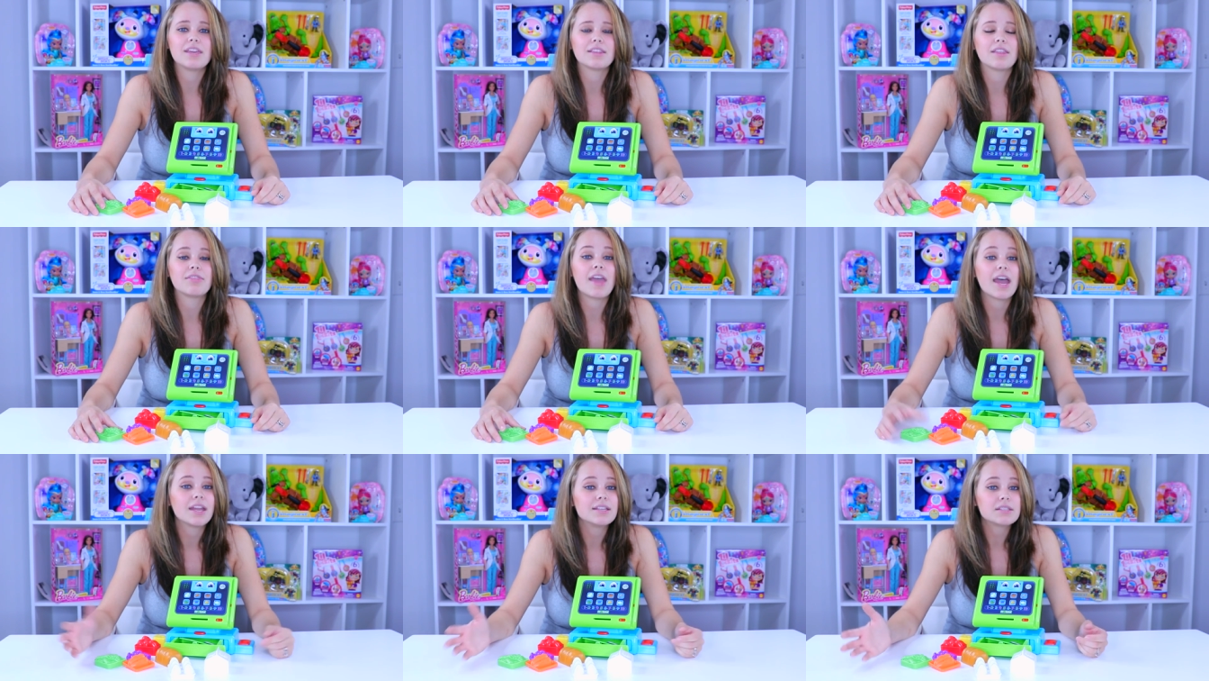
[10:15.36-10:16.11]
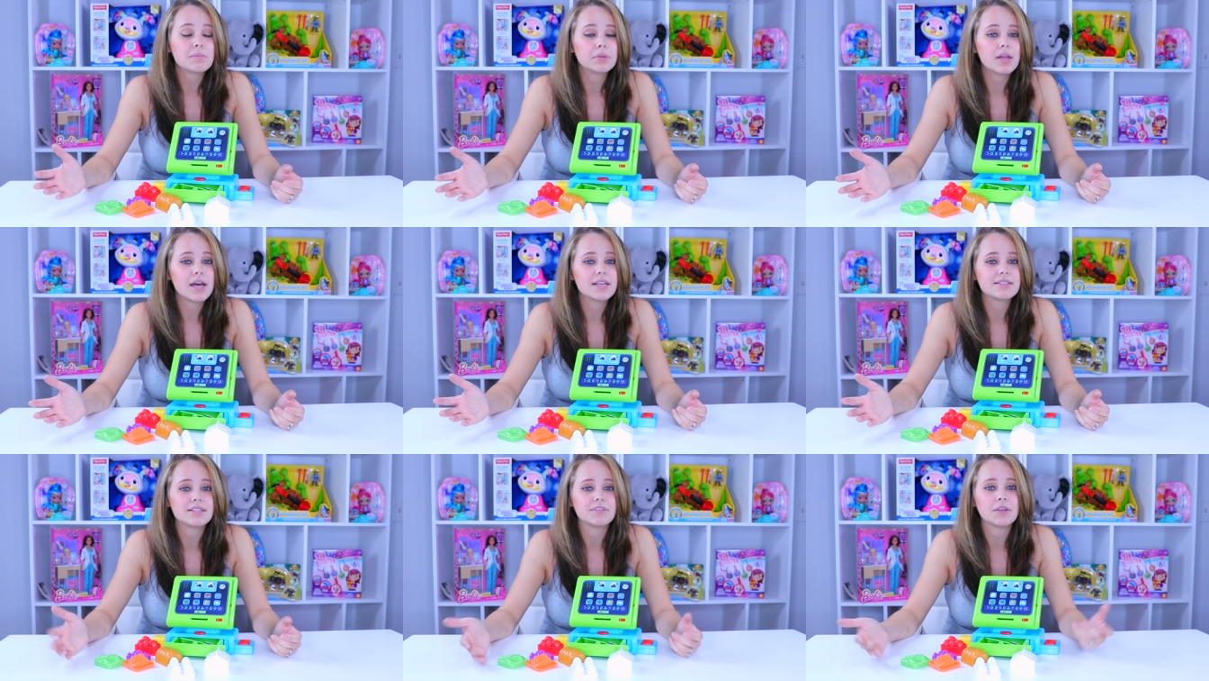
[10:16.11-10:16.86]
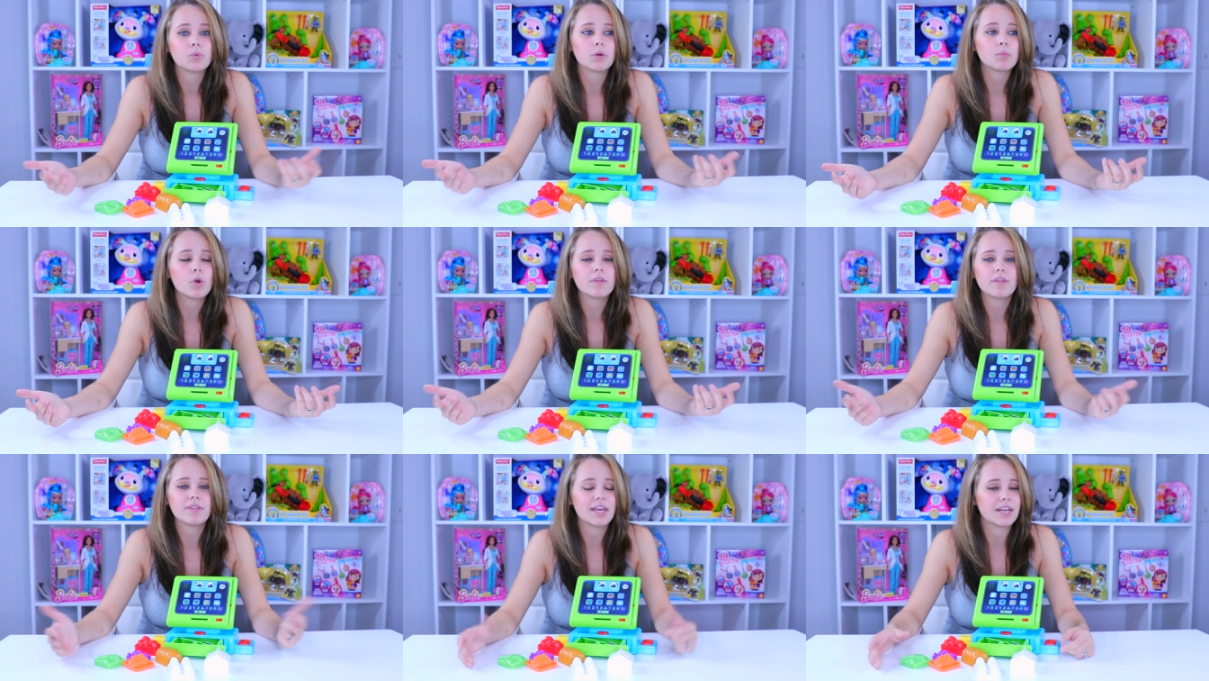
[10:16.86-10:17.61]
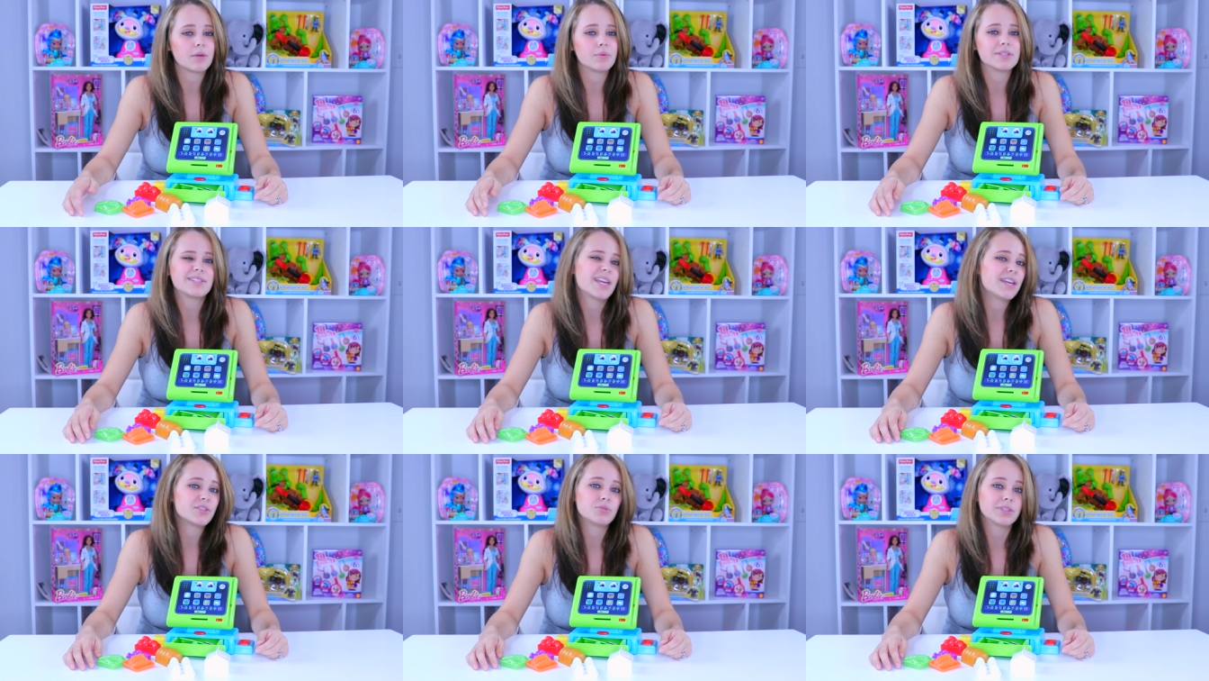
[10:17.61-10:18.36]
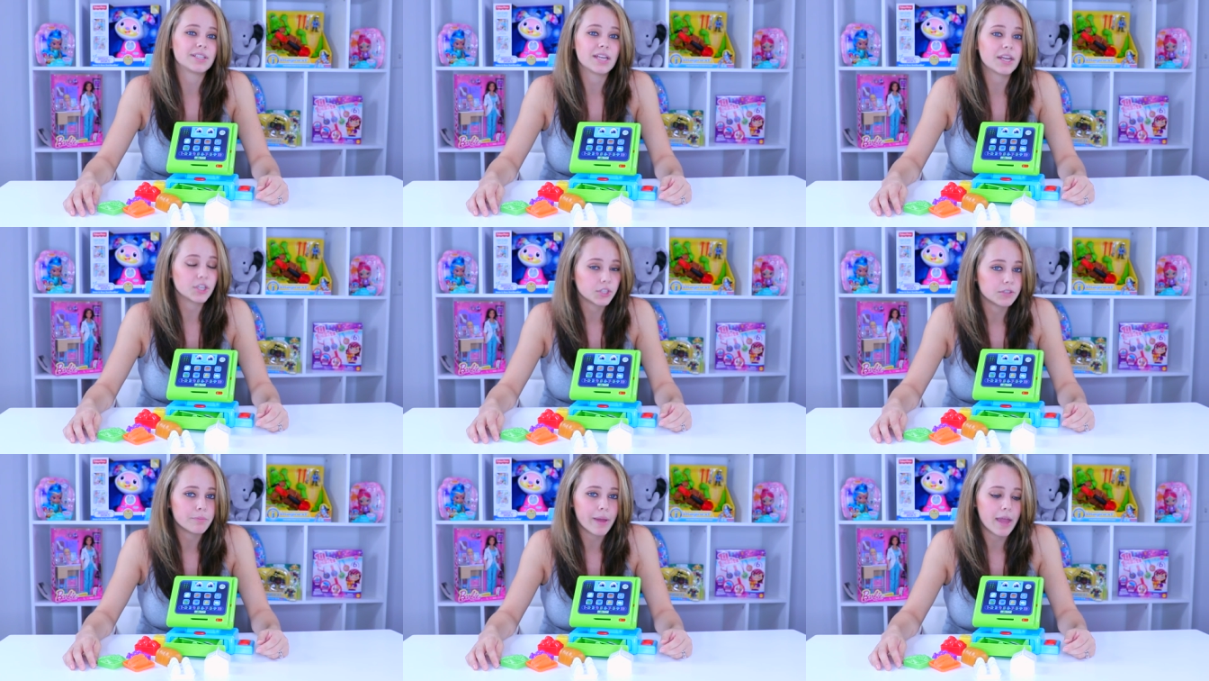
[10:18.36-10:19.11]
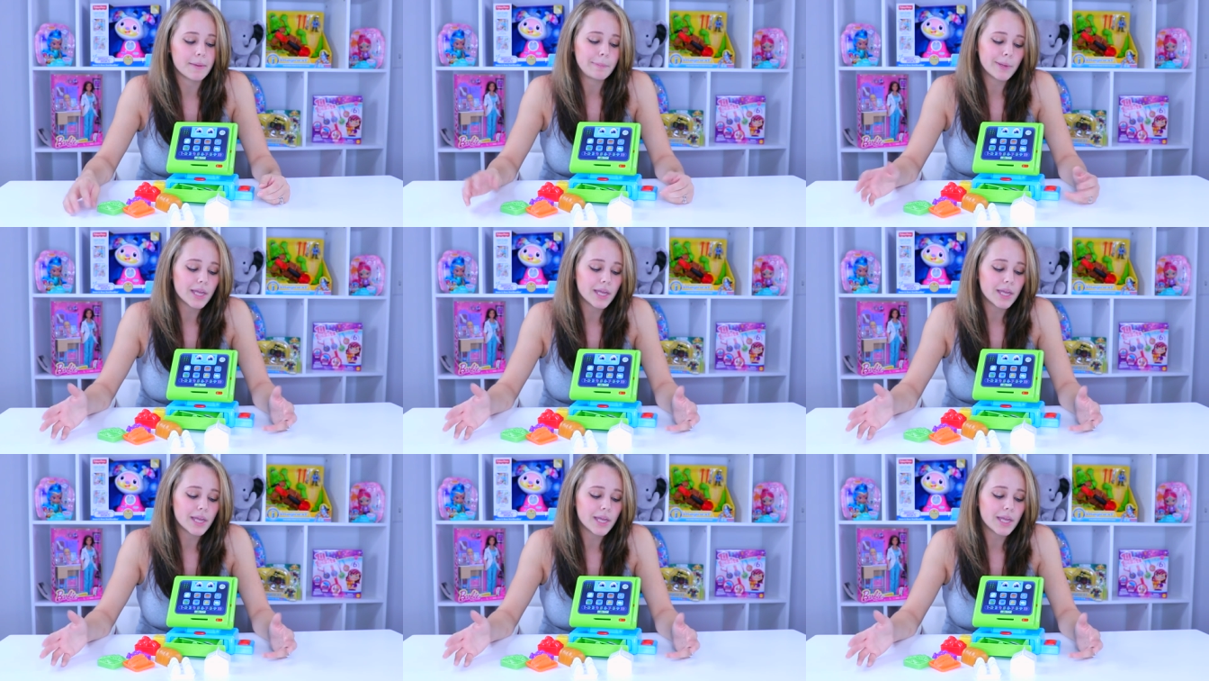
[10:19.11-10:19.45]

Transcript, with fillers: I think that that is a plus. If it were more than that, I would say it's really not a good buy.